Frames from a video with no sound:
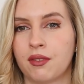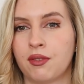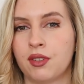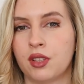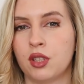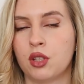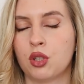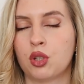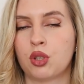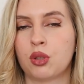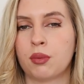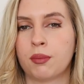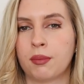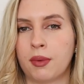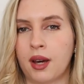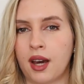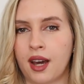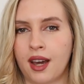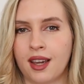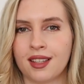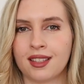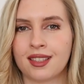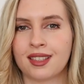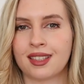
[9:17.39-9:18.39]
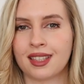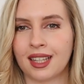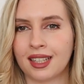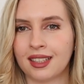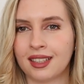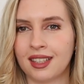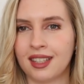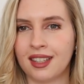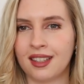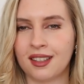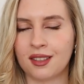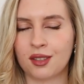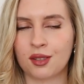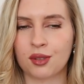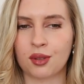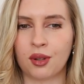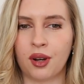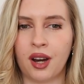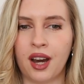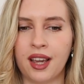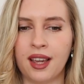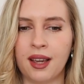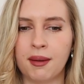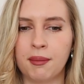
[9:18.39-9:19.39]
finished my studying, so
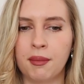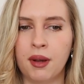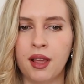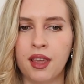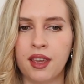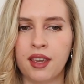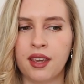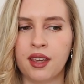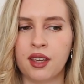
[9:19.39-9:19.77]
I am